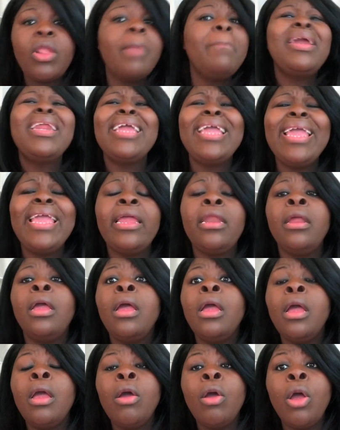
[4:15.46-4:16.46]
But again,
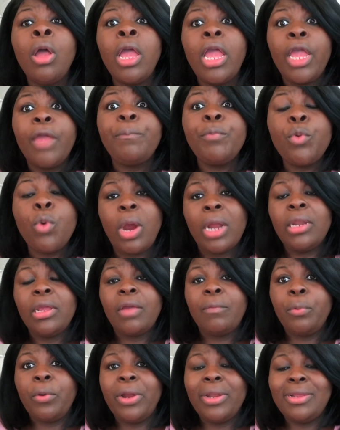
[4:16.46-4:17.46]
if you are
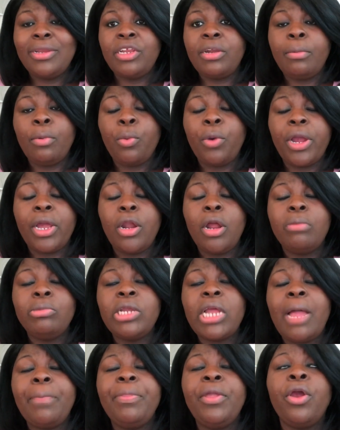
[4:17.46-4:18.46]
looking for a legitimate work at
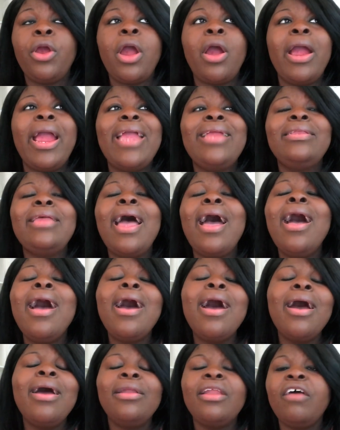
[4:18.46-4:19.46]
home job, there are a
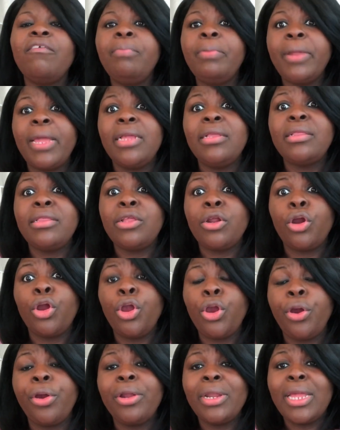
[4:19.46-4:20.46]
ton of places that are
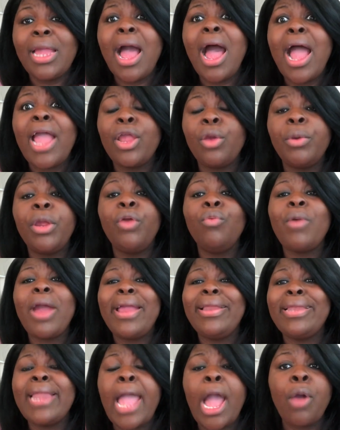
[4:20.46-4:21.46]
currently hiring
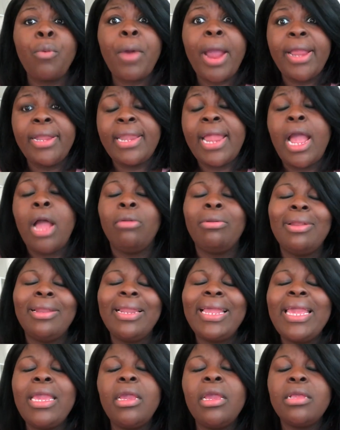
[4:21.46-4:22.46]
right now, right now.
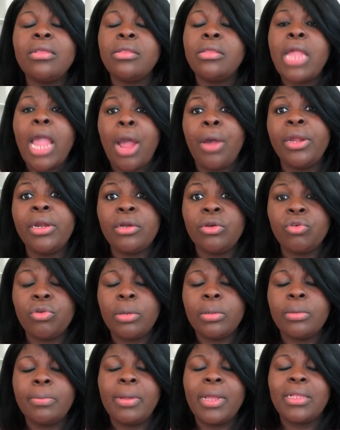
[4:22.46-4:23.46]
Link is down in the
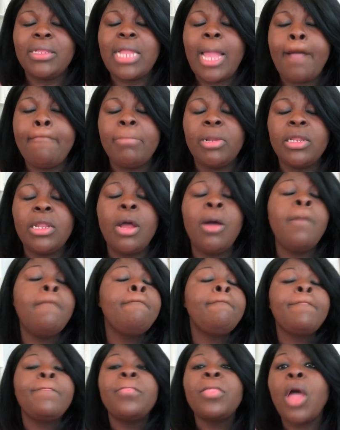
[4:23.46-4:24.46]
description box down below.